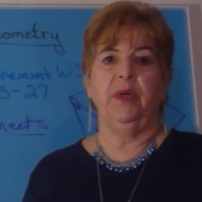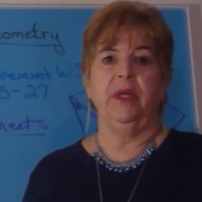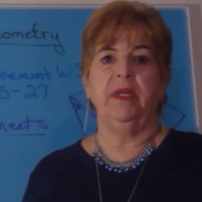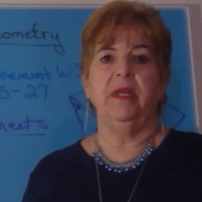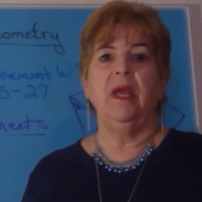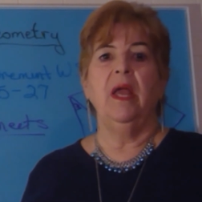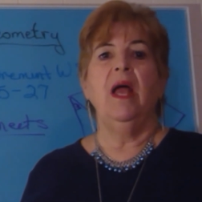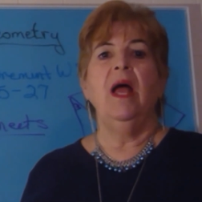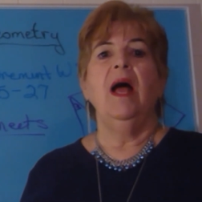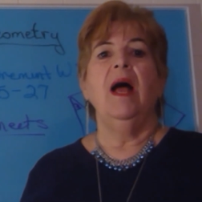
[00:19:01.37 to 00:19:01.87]
it.
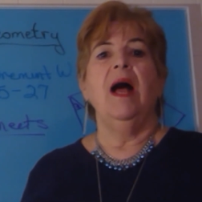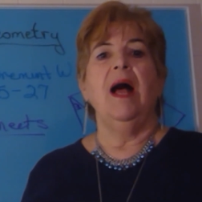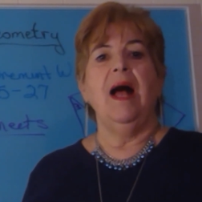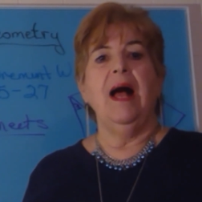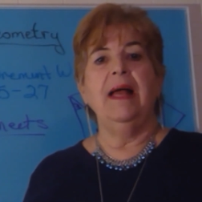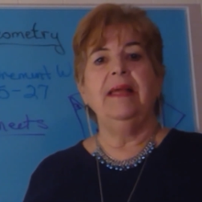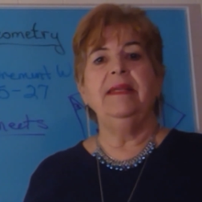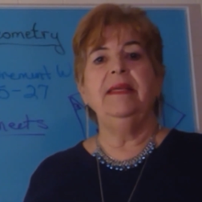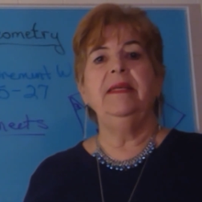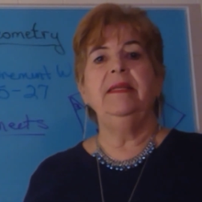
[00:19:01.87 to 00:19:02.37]

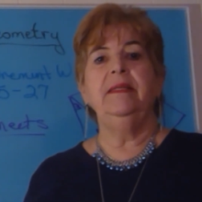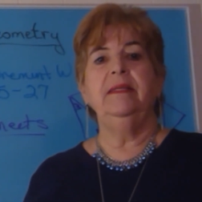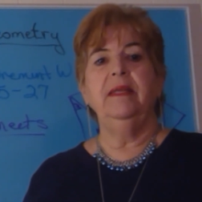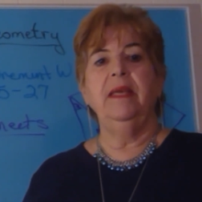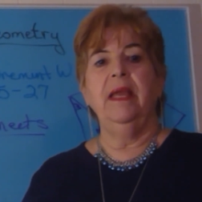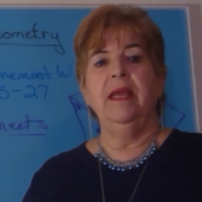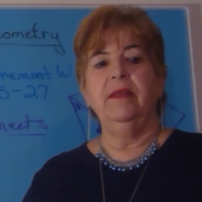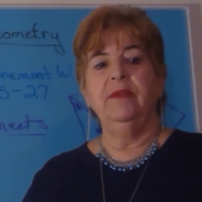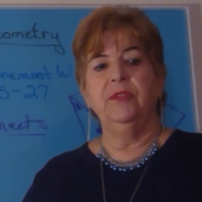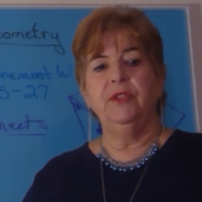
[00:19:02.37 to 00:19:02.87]
I need
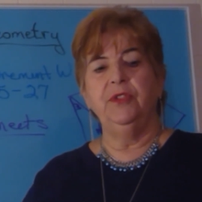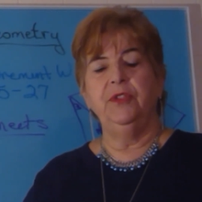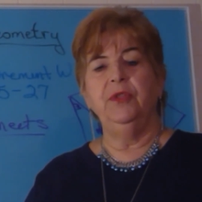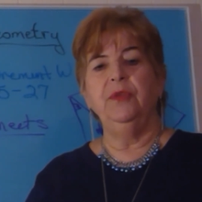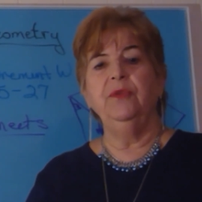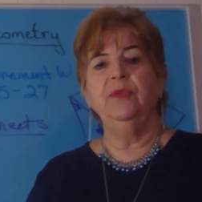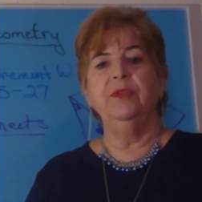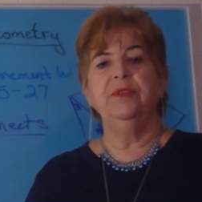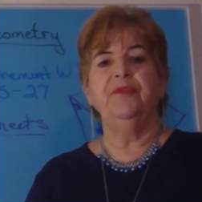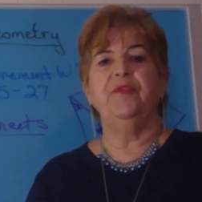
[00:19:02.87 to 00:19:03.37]

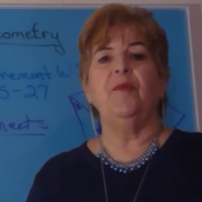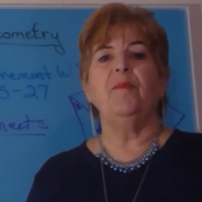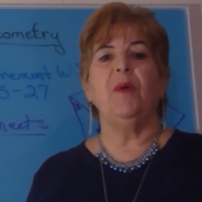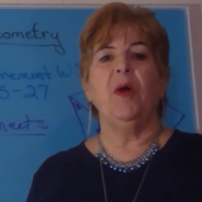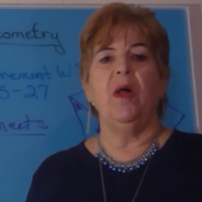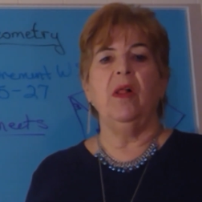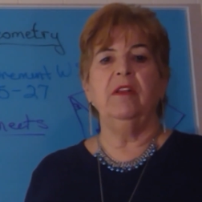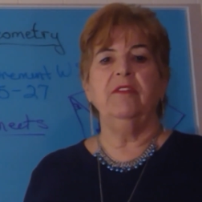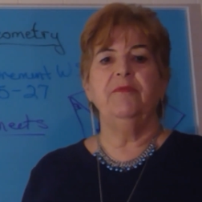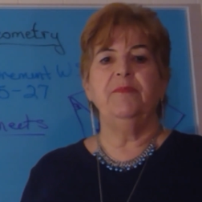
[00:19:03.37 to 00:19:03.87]
students from
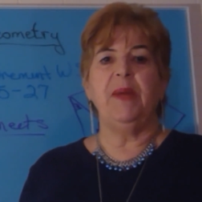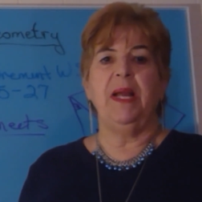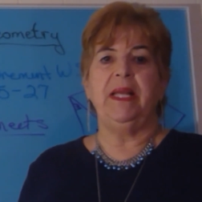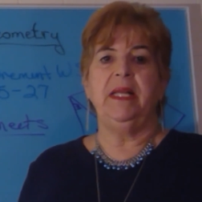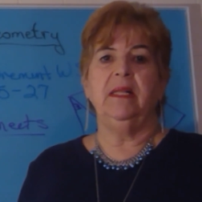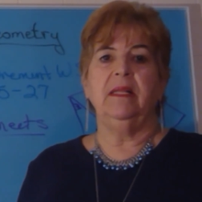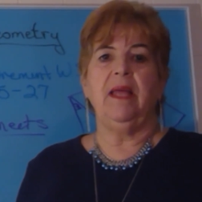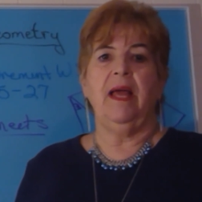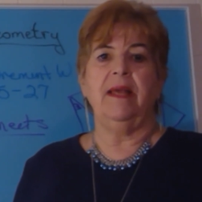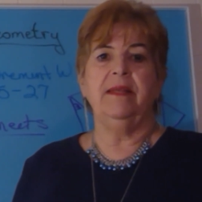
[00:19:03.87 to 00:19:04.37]
all of my
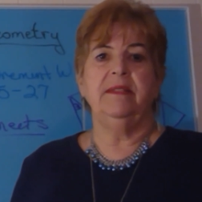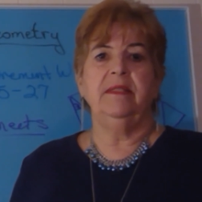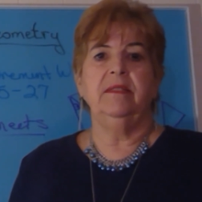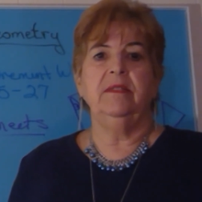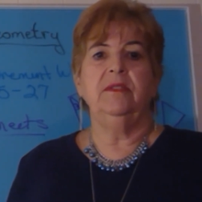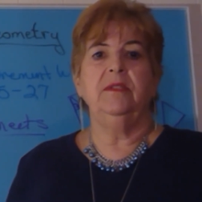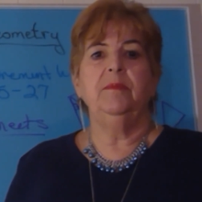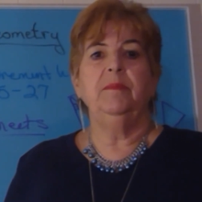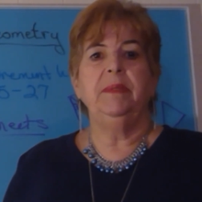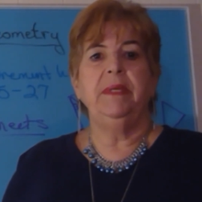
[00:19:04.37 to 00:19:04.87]

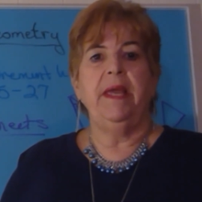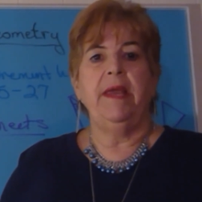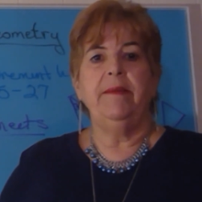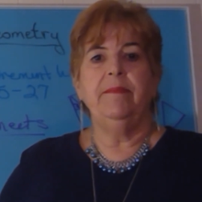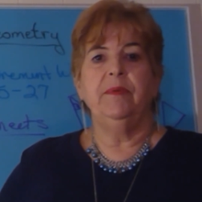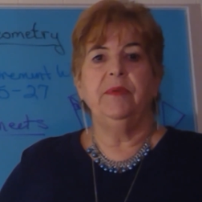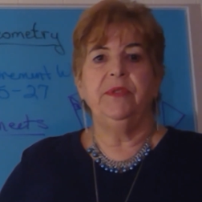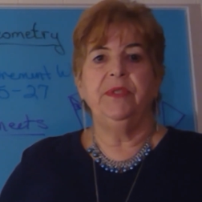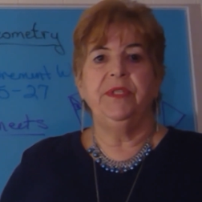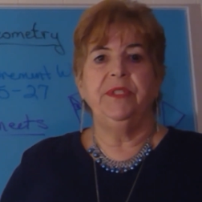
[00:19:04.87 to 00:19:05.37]
classes to be
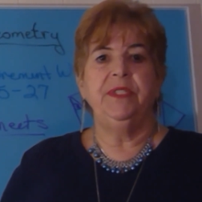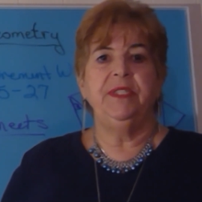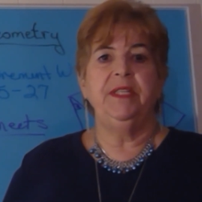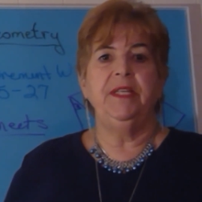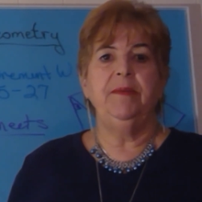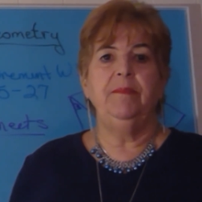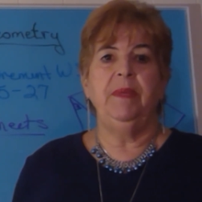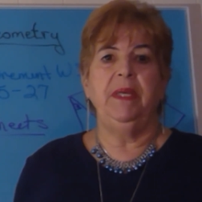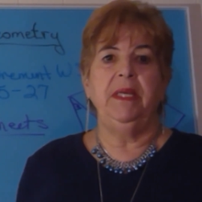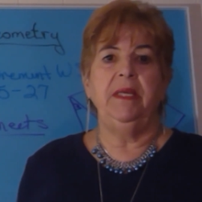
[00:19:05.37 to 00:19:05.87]
able to
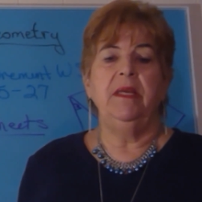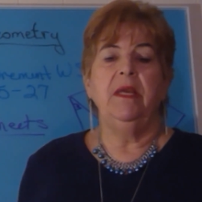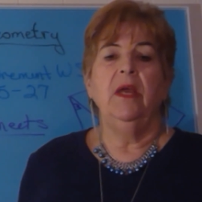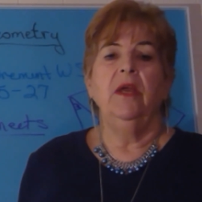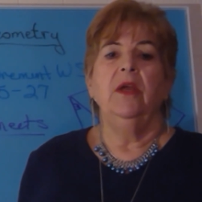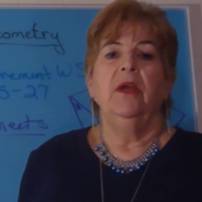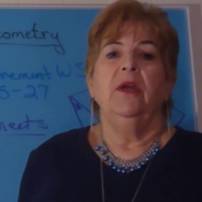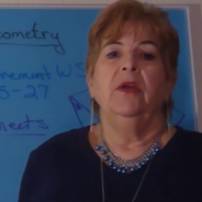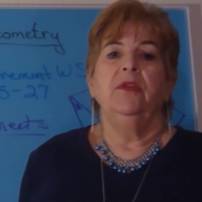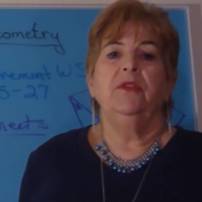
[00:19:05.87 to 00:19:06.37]
see me
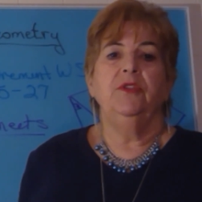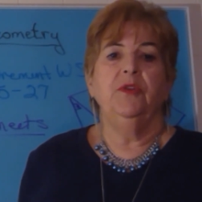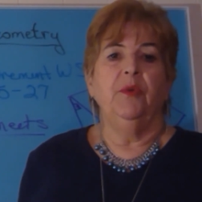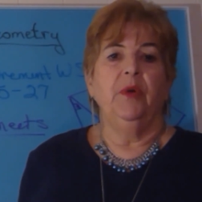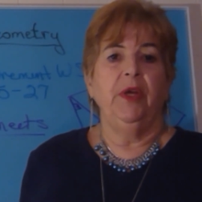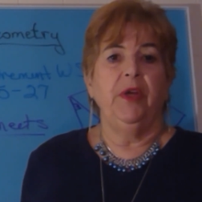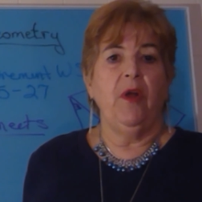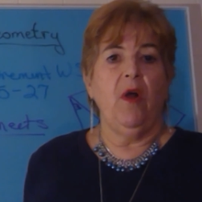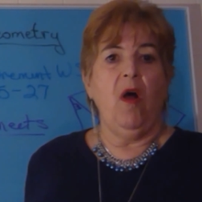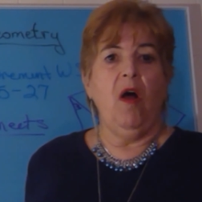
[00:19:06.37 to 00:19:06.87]

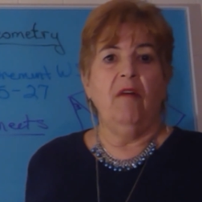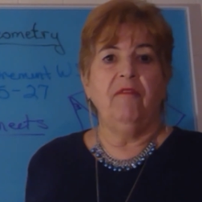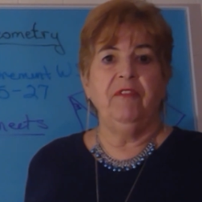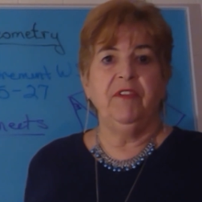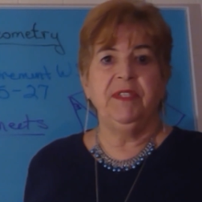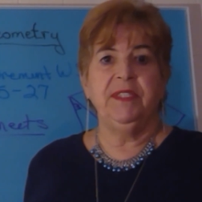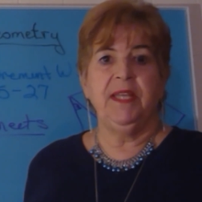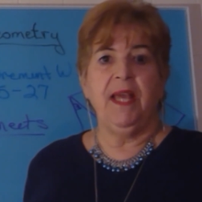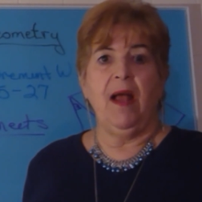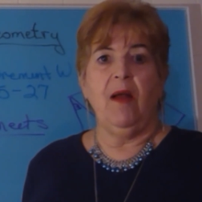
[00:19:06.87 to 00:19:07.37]
during
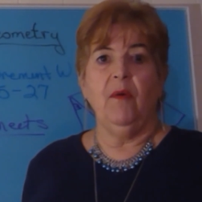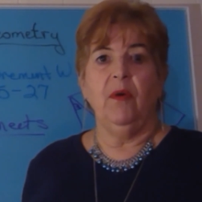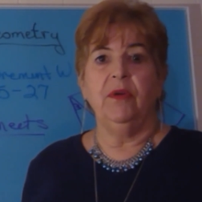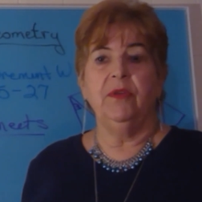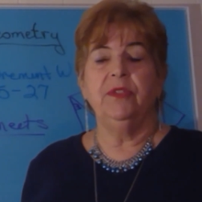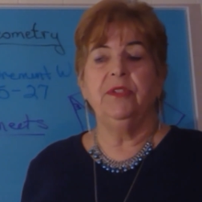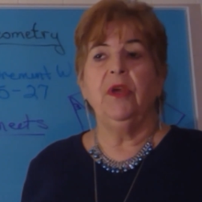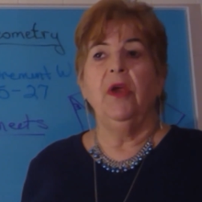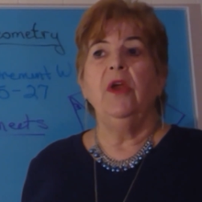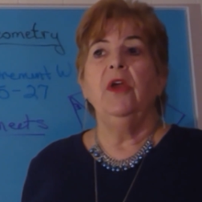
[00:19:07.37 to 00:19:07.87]
office
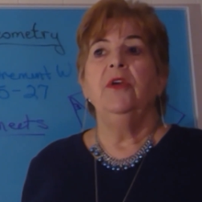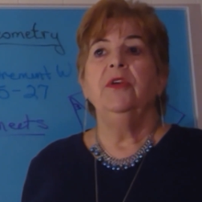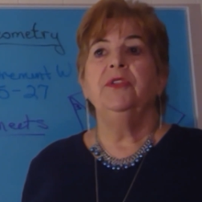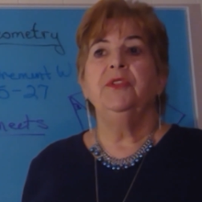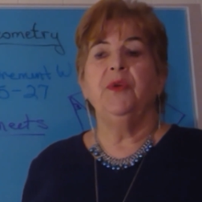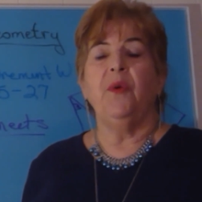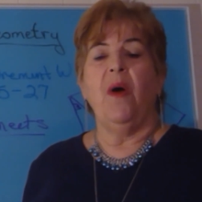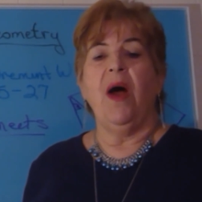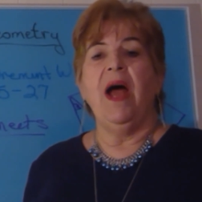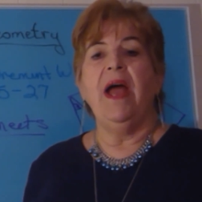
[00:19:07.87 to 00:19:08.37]
hours.
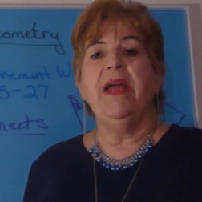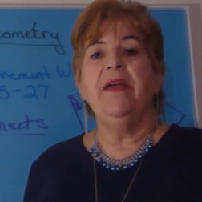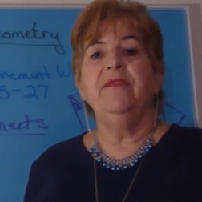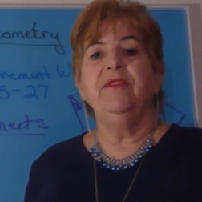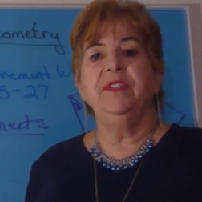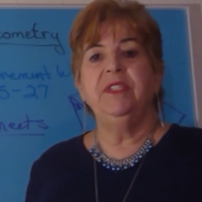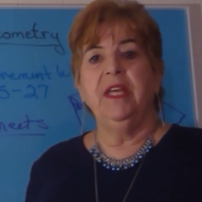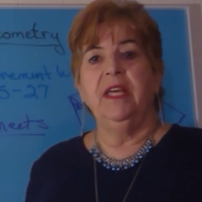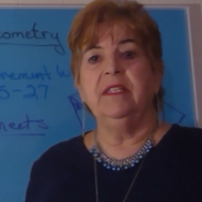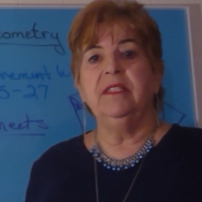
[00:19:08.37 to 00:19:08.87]
So I
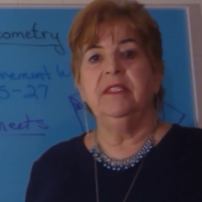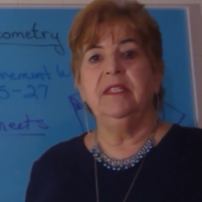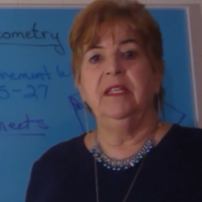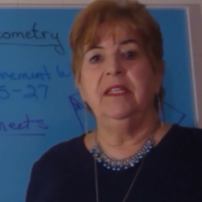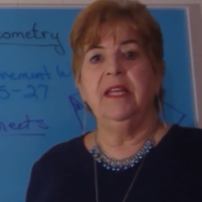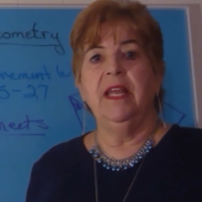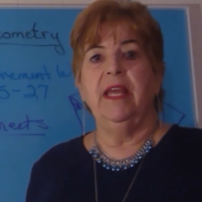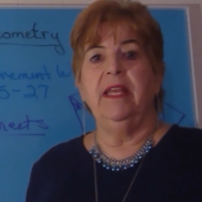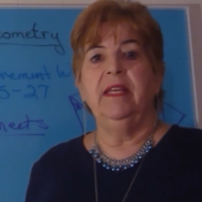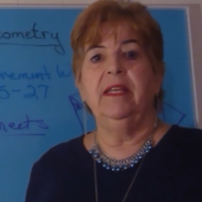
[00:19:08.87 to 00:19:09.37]
have
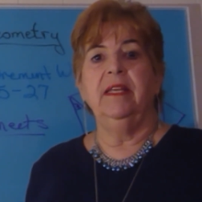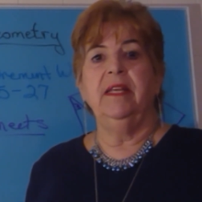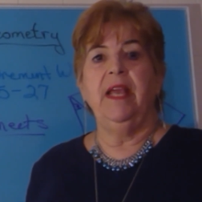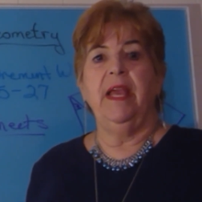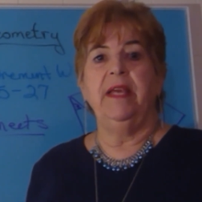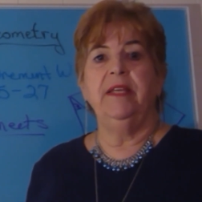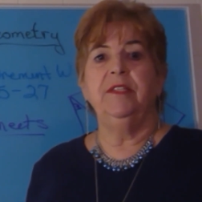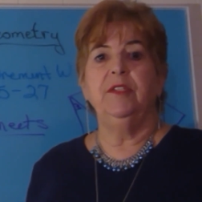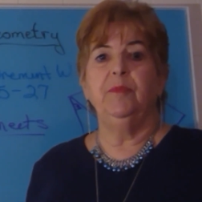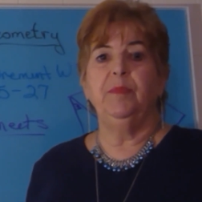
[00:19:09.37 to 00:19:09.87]
designated
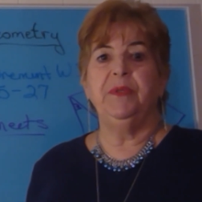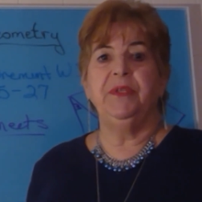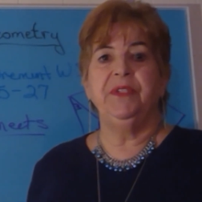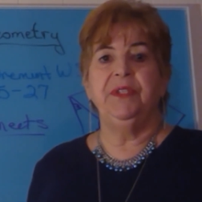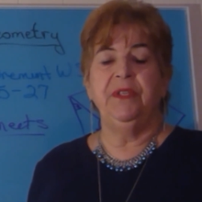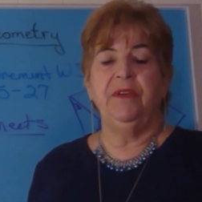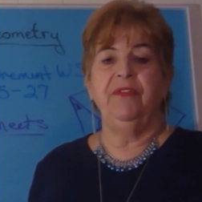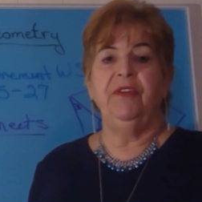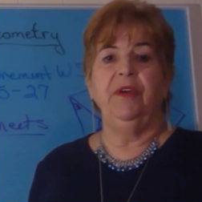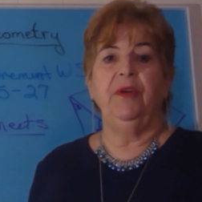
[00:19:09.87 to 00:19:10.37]
a
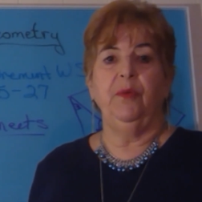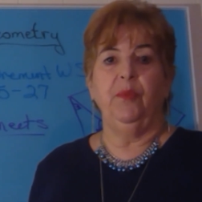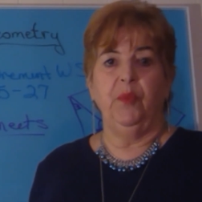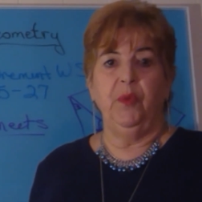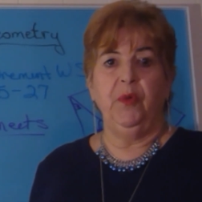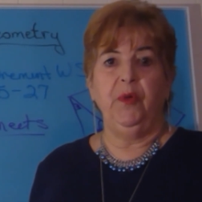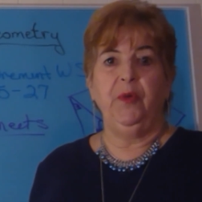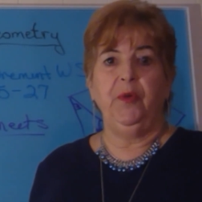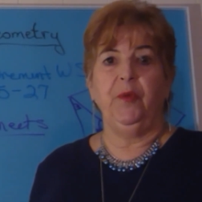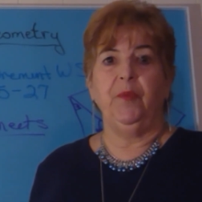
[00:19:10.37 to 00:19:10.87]
specific
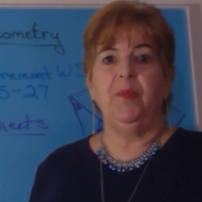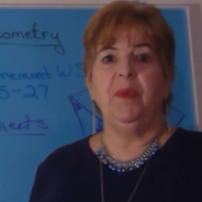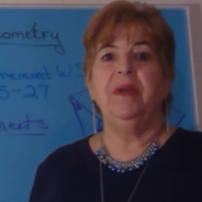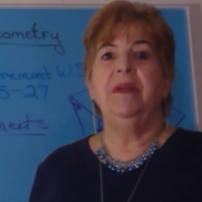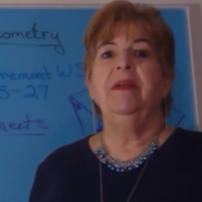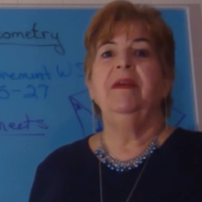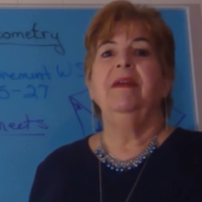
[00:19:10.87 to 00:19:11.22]
room